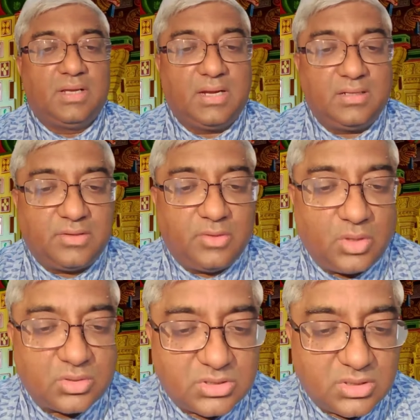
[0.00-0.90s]
and the
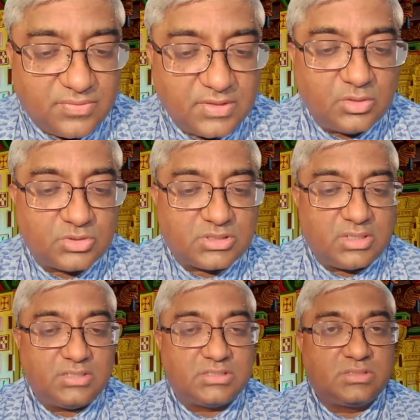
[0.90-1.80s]
Doctor of Hindu
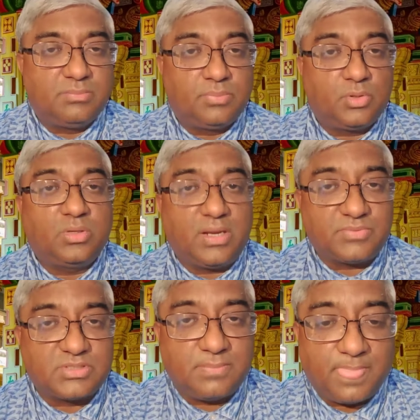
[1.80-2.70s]
Studies
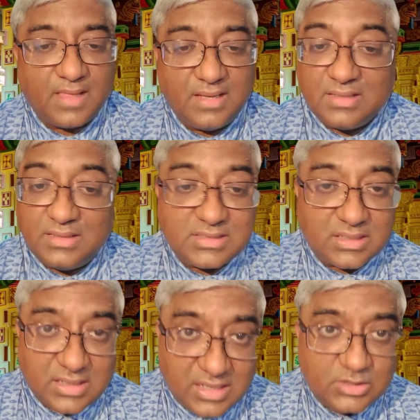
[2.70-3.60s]
programs. These
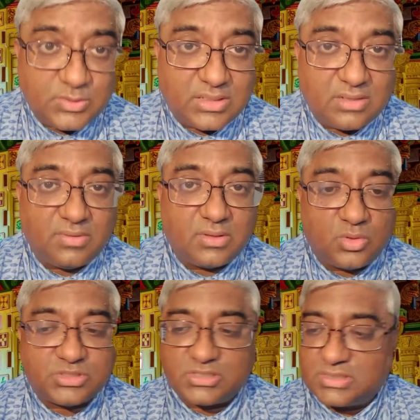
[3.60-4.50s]
are graduate level
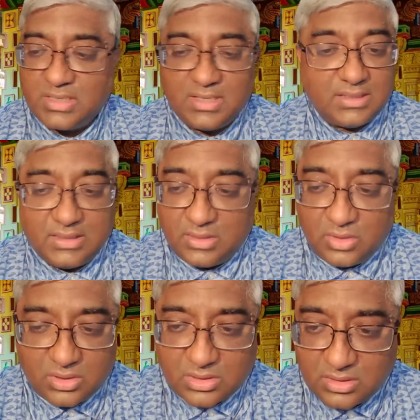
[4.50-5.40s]
courses. They are
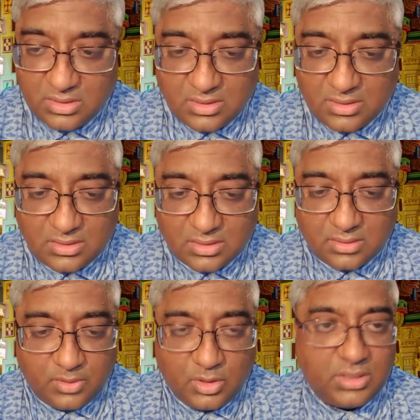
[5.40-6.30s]
not the
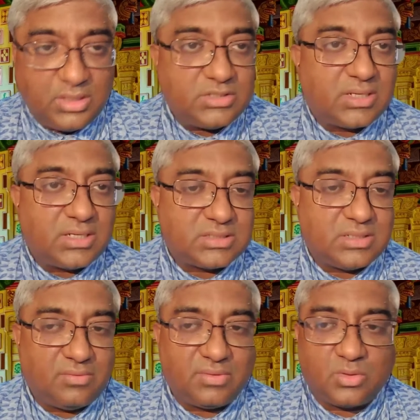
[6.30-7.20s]
community
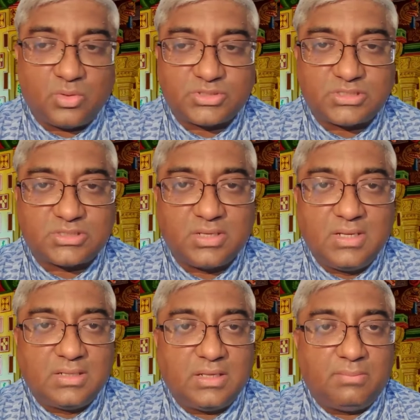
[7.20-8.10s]
education level courses.
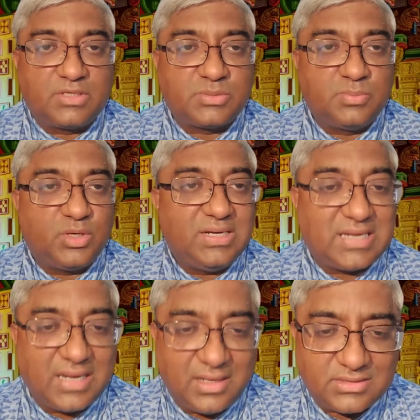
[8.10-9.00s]
They are much more
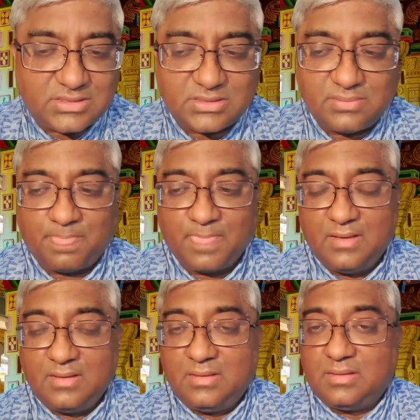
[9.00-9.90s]
intense.
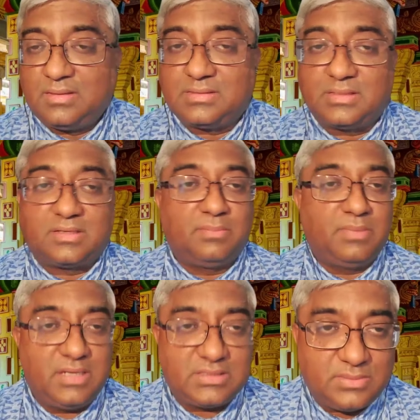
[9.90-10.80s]
There's a
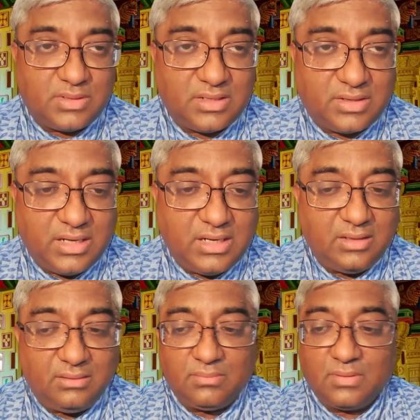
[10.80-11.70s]
tremendous amount of
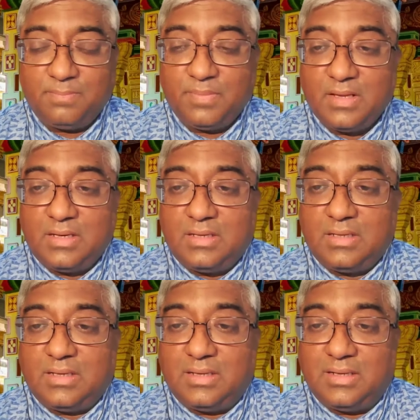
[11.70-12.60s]
reading,
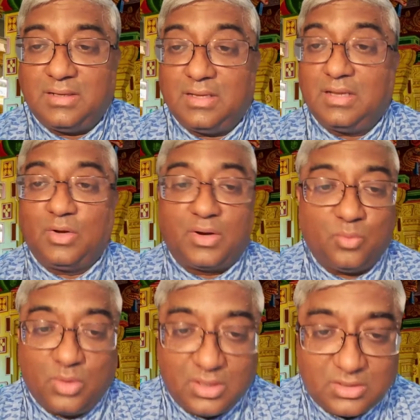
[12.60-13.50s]
a lot
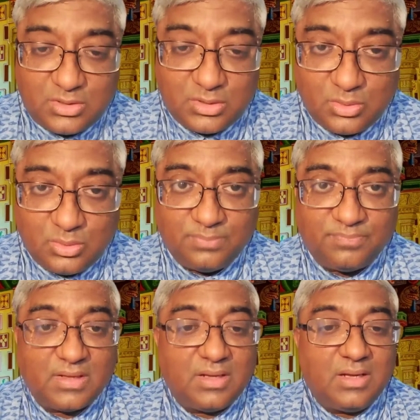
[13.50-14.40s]
of work to do,
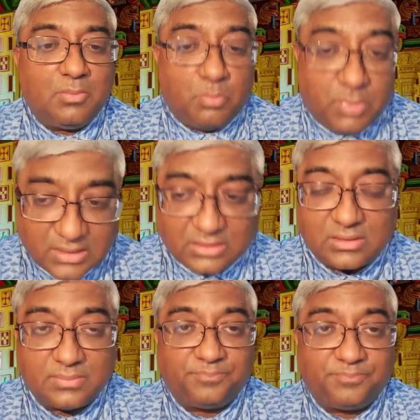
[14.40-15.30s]
but